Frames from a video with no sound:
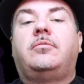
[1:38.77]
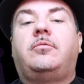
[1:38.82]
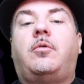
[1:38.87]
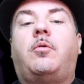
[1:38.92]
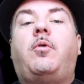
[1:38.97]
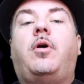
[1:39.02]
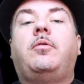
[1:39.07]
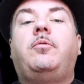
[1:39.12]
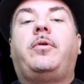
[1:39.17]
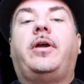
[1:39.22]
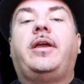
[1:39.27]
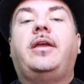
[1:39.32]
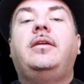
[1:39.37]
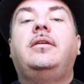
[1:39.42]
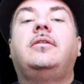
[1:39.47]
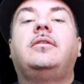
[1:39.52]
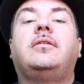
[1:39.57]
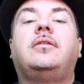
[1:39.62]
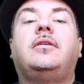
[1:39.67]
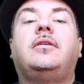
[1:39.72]
Well, one
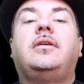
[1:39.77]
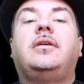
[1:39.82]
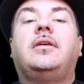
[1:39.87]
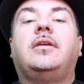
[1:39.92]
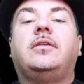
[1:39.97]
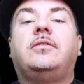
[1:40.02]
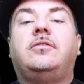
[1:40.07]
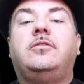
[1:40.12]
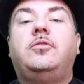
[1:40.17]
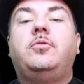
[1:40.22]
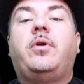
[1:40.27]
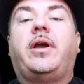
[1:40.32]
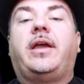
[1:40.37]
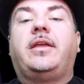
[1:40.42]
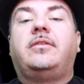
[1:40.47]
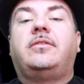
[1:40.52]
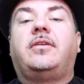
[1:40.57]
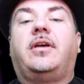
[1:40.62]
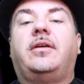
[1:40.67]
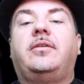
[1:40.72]
way is new
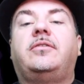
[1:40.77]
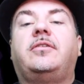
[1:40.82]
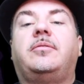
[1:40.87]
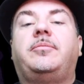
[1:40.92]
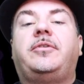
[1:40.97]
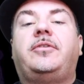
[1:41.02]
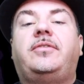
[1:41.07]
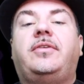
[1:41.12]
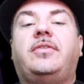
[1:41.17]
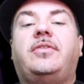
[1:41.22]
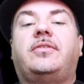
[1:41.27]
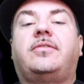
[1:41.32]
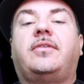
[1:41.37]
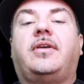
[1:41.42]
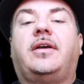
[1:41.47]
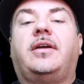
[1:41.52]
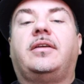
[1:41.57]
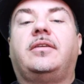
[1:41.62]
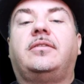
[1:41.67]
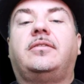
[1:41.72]
enzymes can be
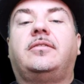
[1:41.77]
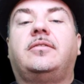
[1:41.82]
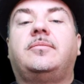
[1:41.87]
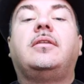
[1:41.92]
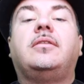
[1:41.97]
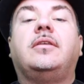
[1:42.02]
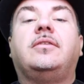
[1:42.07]
synthesized.